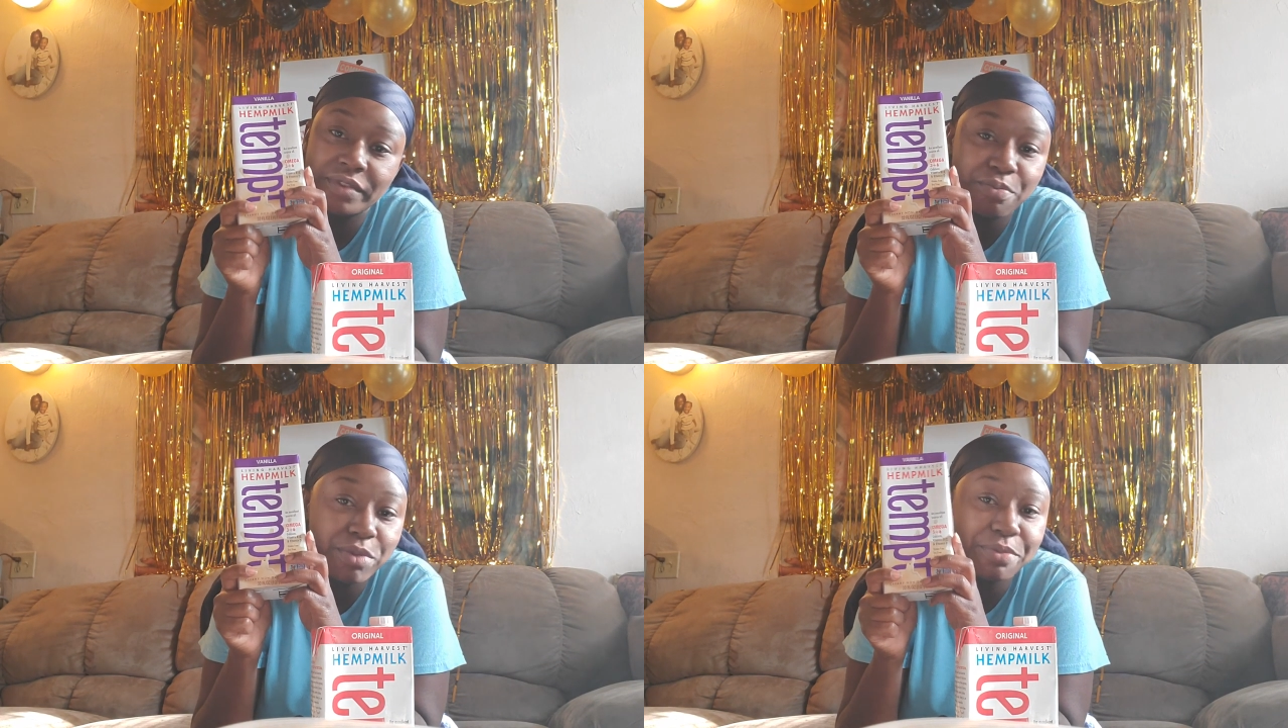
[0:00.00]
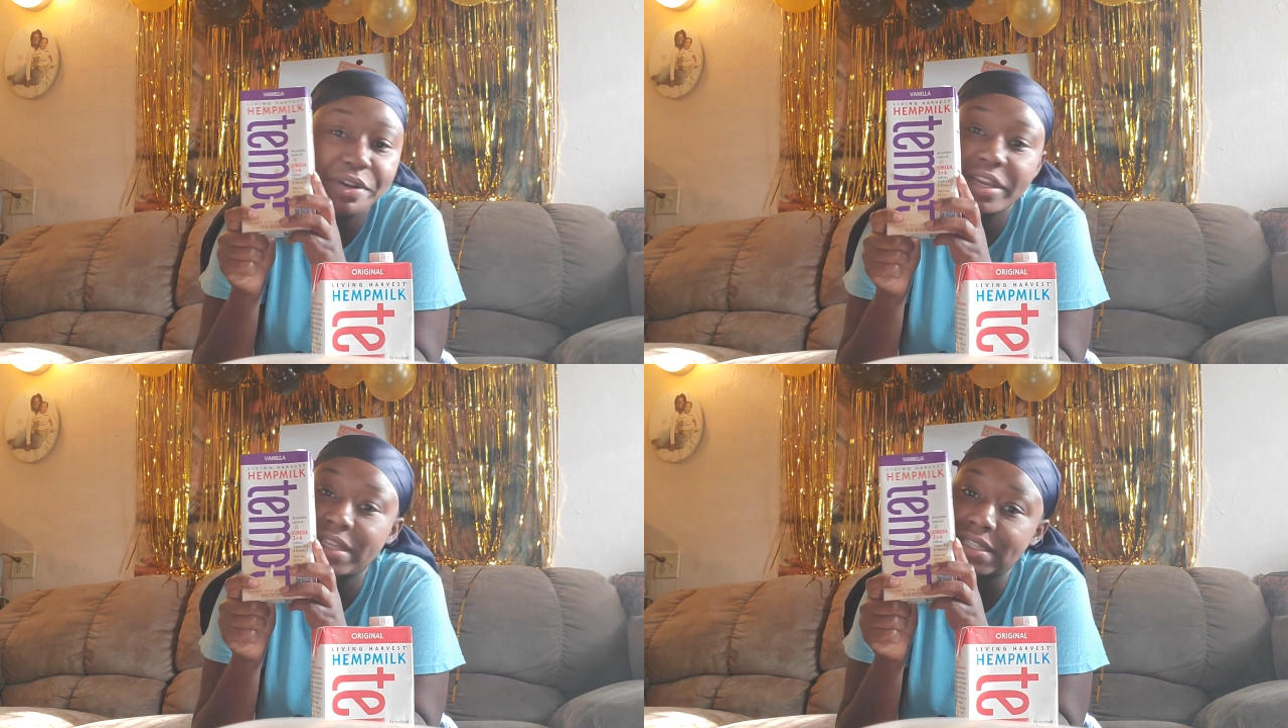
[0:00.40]
Remember,
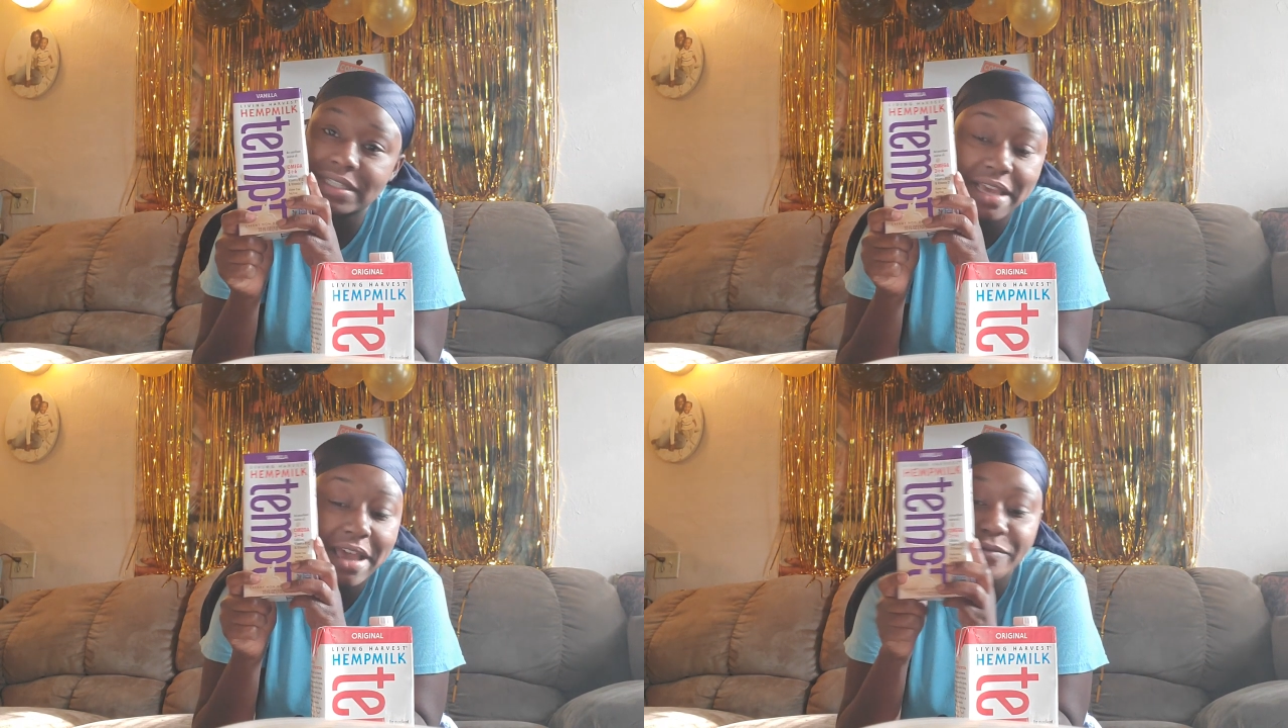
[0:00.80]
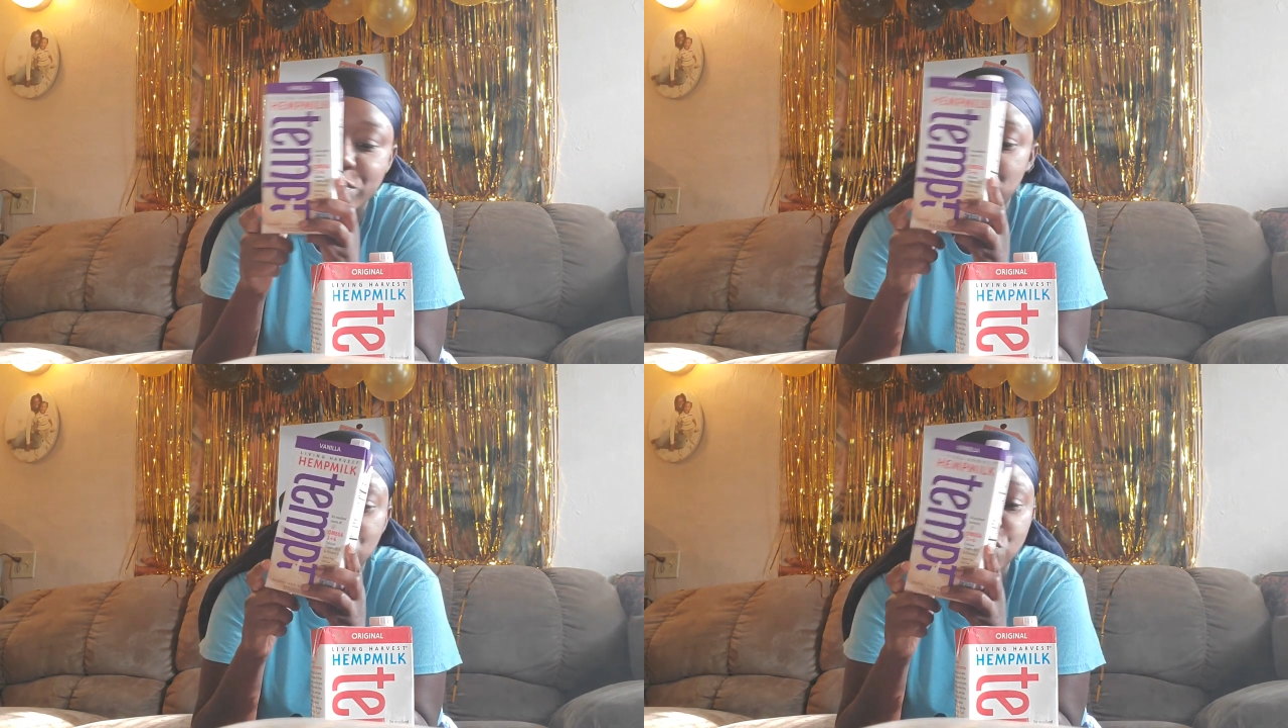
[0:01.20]
it doesn't have
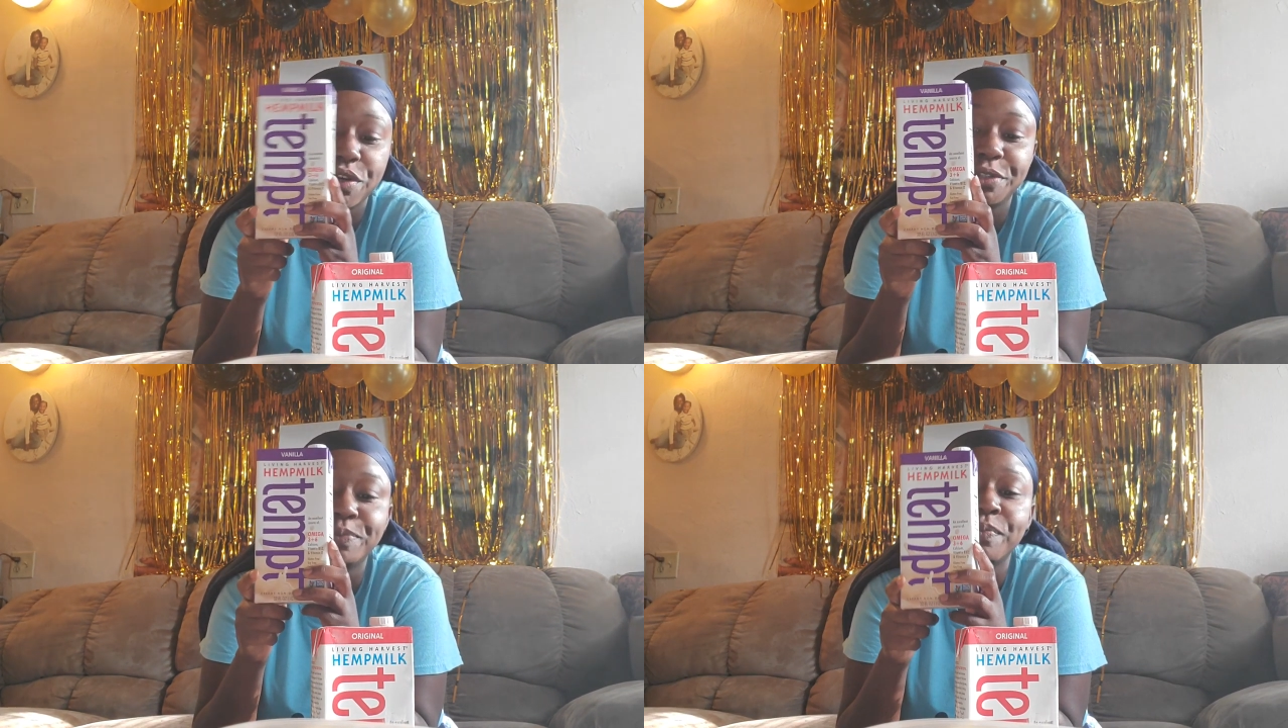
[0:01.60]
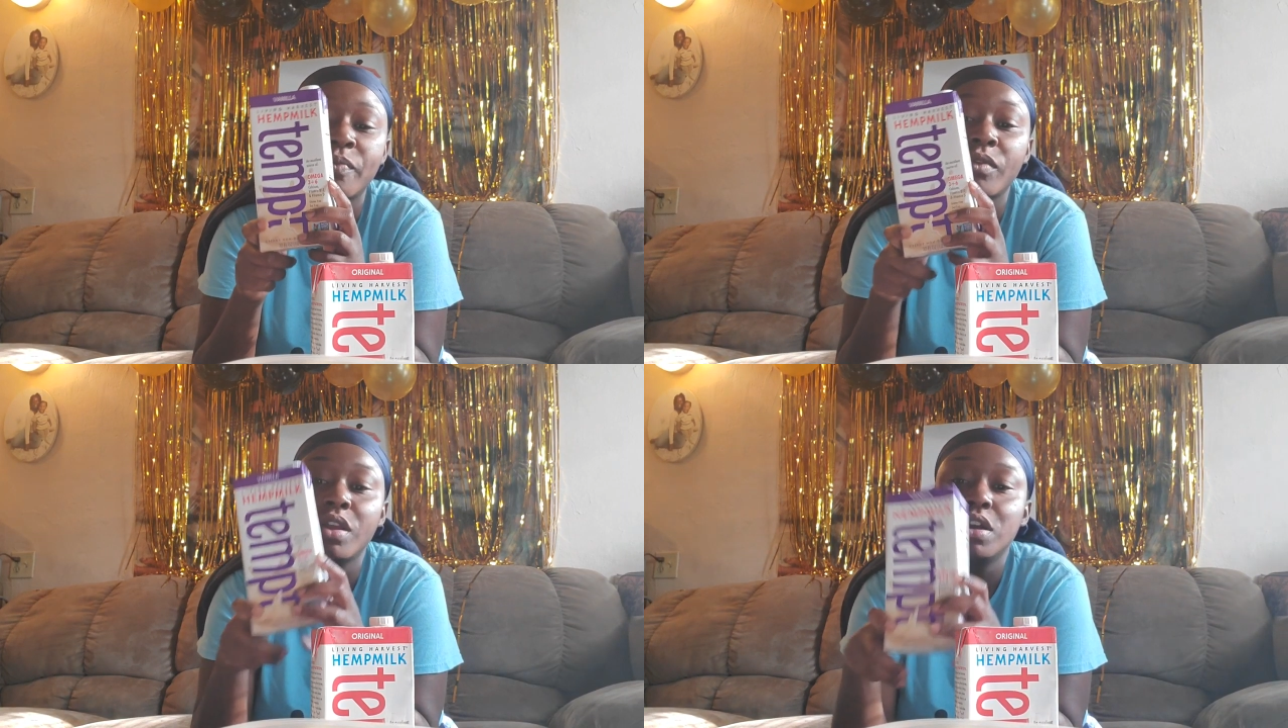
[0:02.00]
no soy.
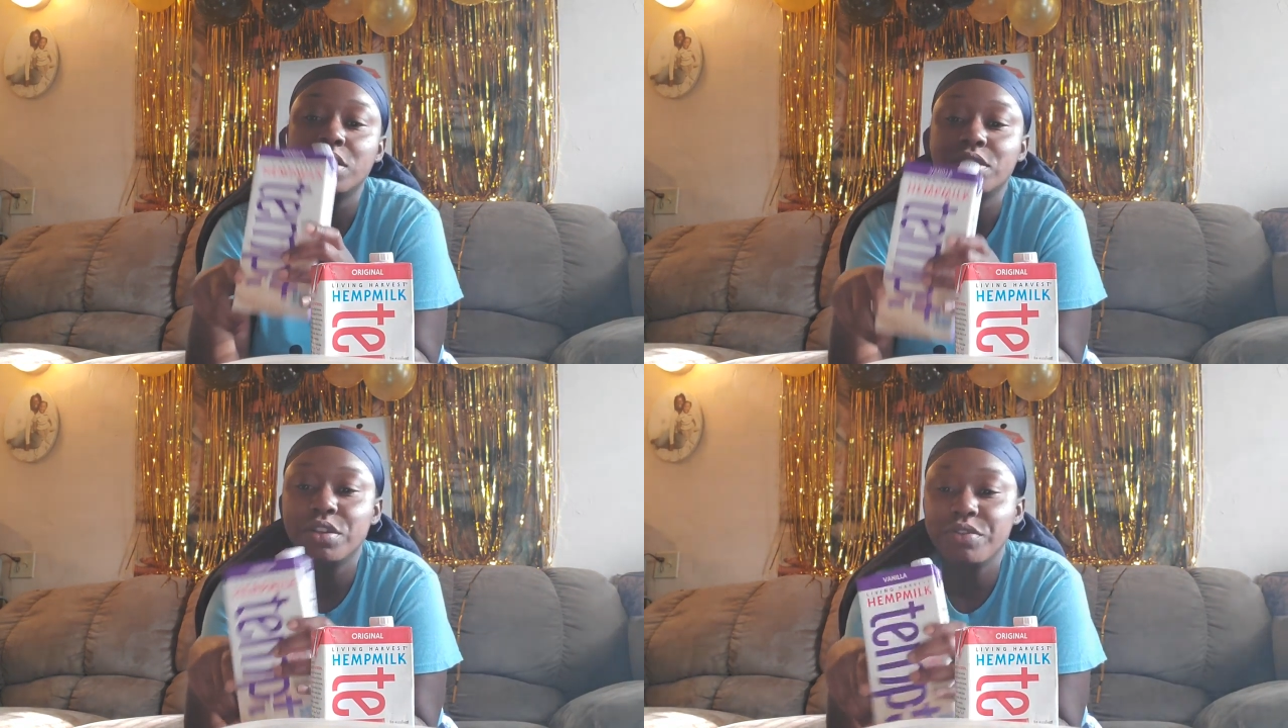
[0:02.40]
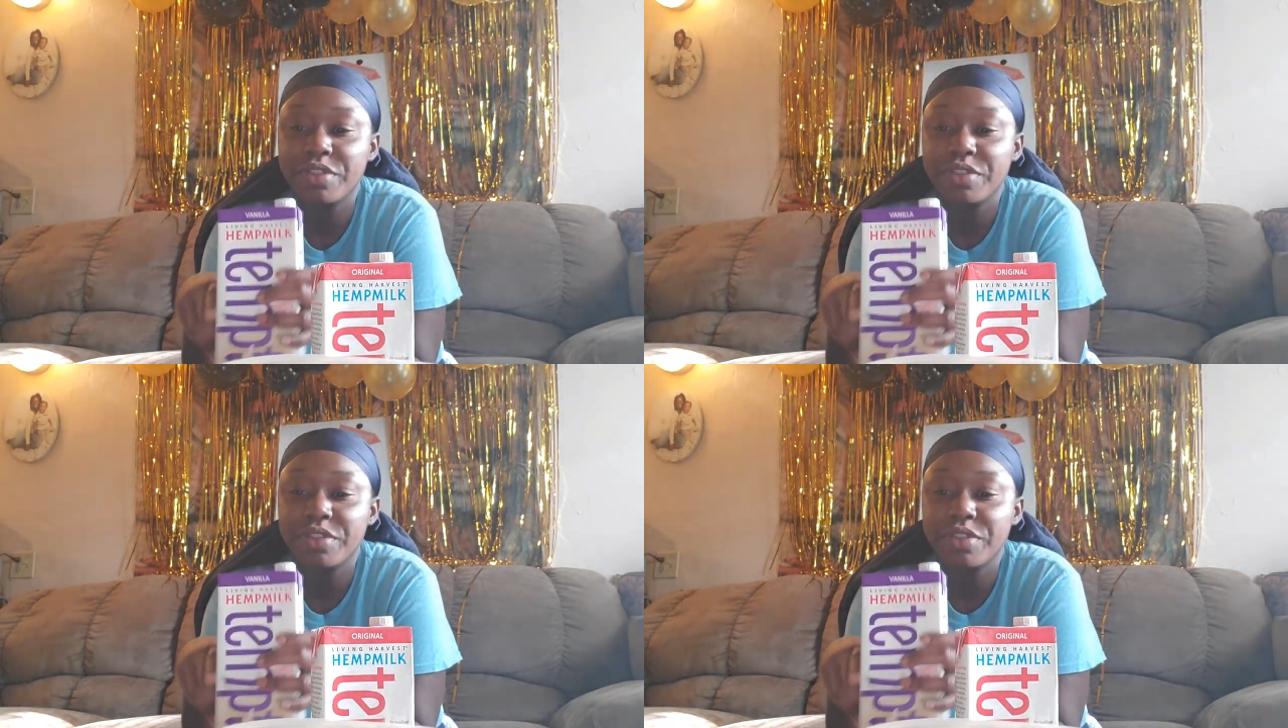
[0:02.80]
So